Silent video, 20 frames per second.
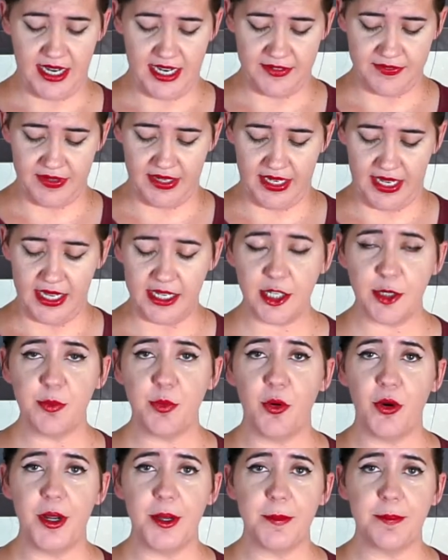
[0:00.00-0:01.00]
If at any
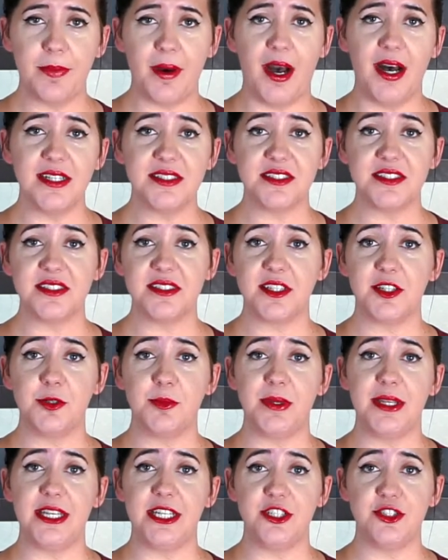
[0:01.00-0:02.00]
point pasta is
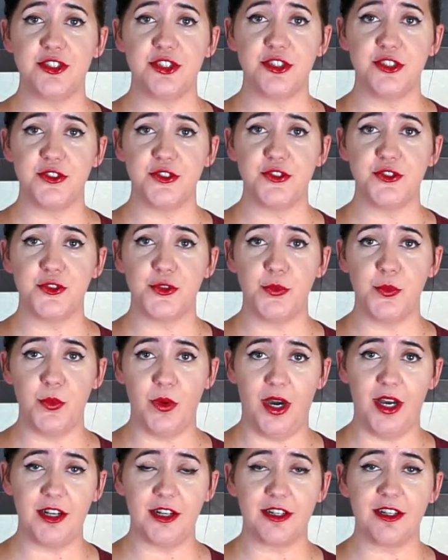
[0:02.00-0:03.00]
going to be introduced to
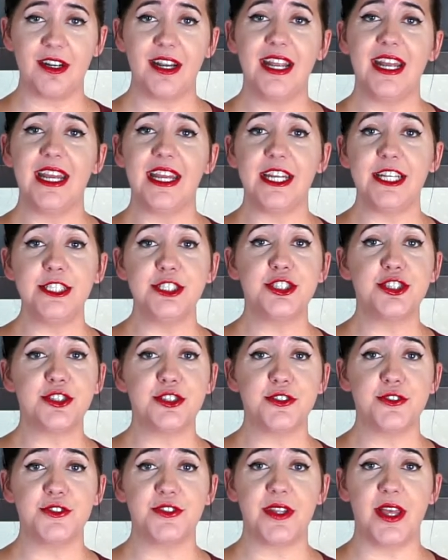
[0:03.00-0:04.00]
water,
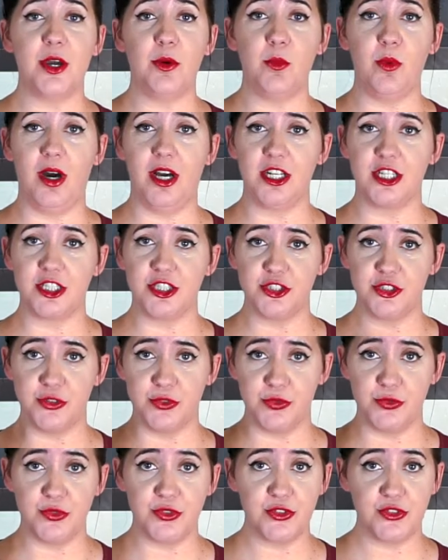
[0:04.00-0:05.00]
introduce that water
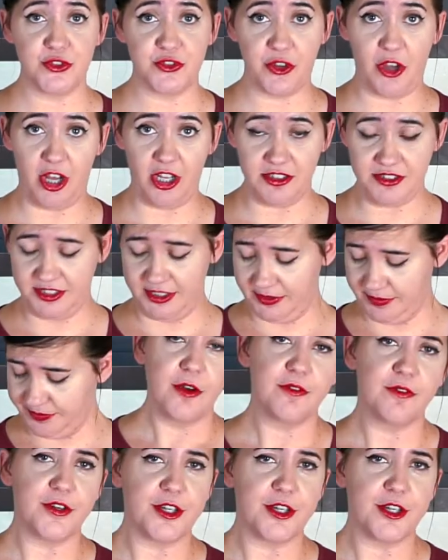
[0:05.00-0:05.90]
to salt.